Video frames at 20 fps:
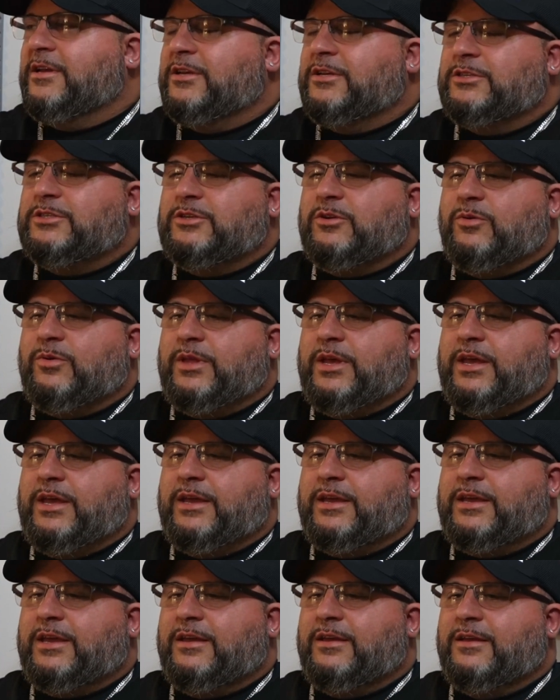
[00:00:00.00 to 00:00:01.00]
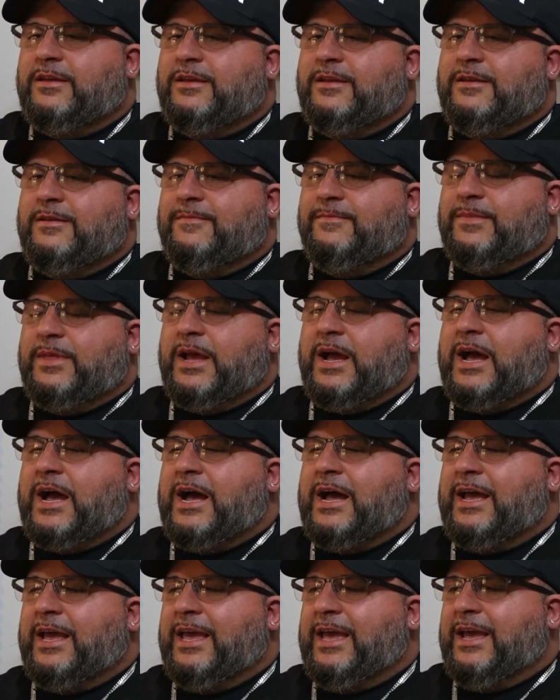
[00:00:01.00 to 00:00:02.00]
So, like,
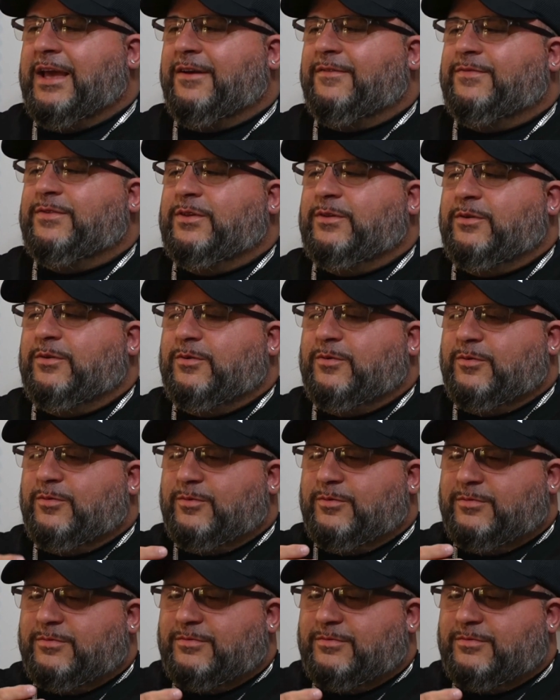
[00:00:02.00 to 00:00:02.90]
I have to